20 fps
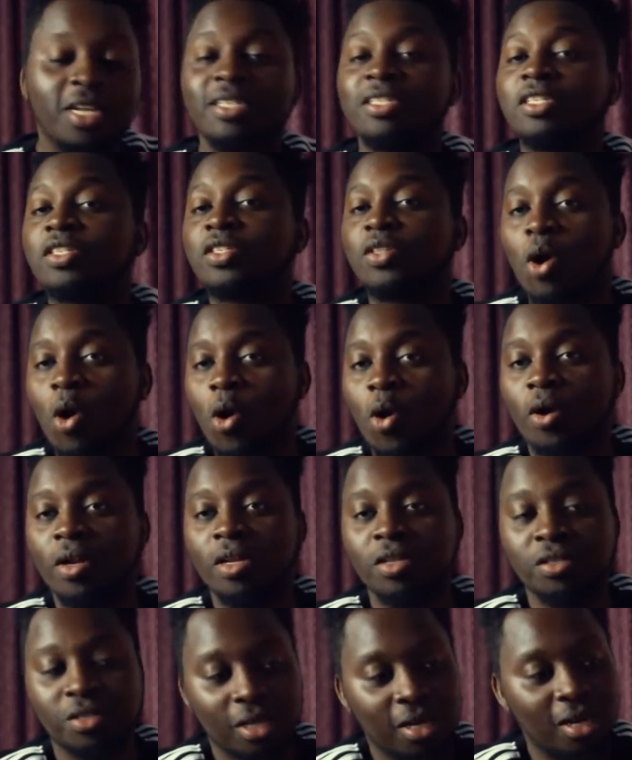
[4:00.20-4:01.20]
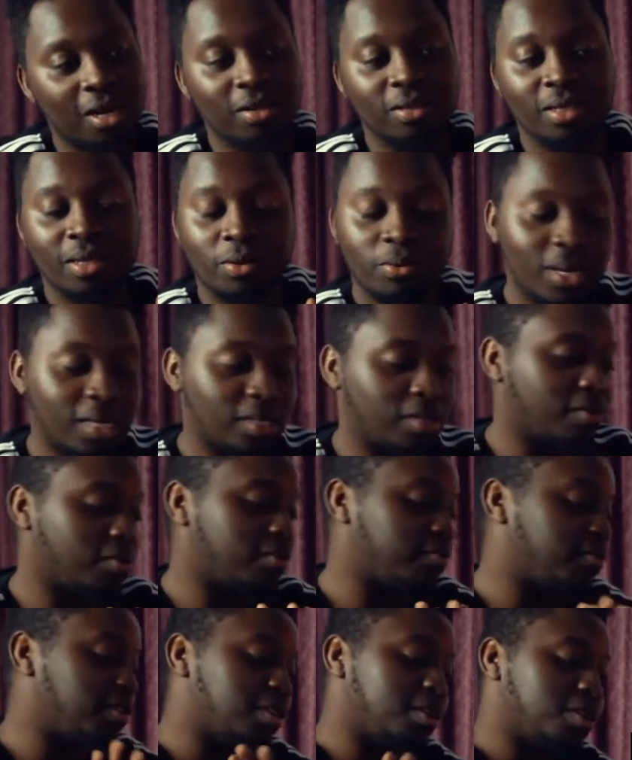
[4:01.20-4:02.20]
let's just go on and check out the rest of
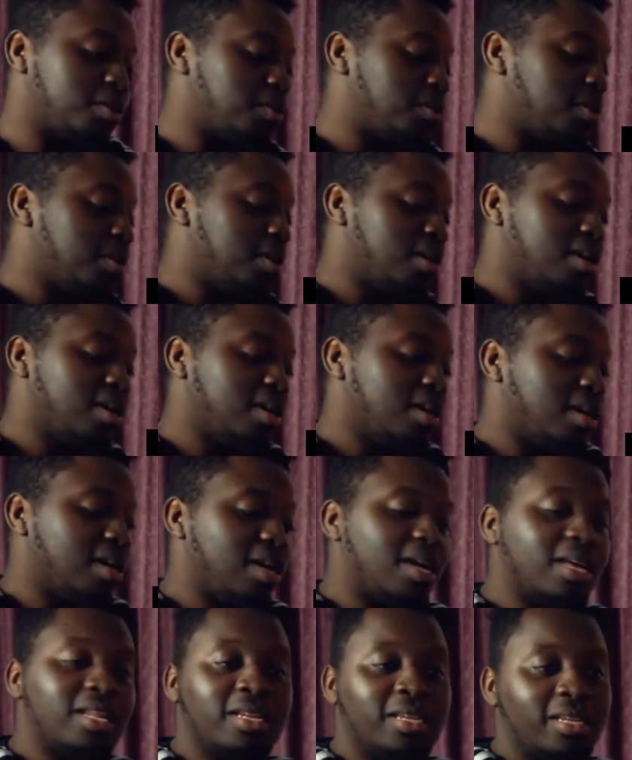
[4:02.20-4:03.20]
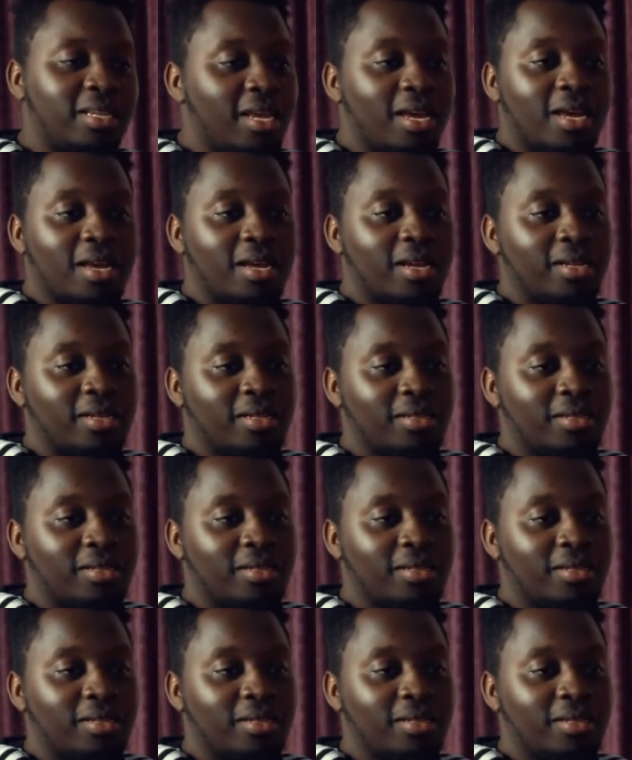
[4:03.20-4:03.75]
the video. And yeah,